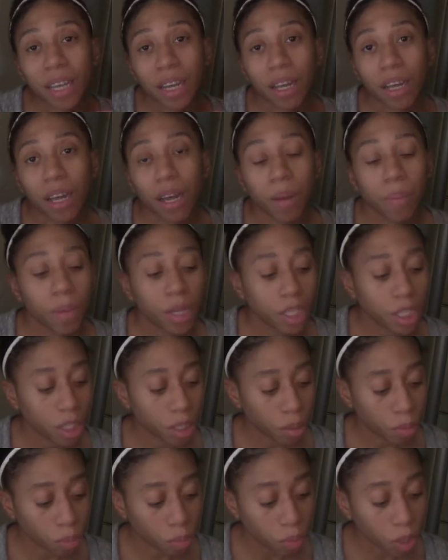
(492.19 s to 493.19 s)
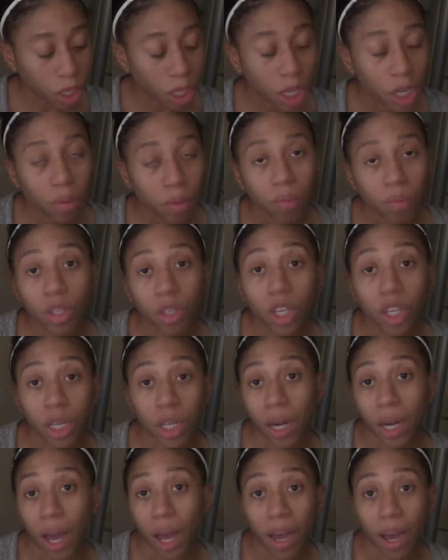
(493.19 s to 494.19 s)
It's some really
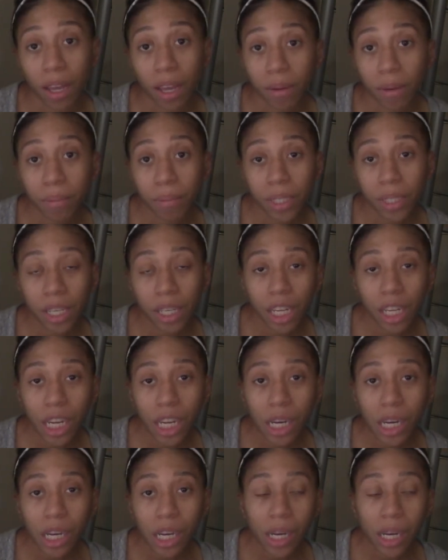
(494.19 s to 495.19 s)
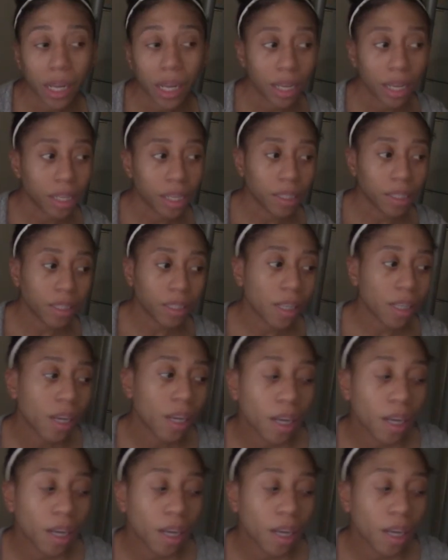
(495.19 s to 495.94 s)
good items in here, and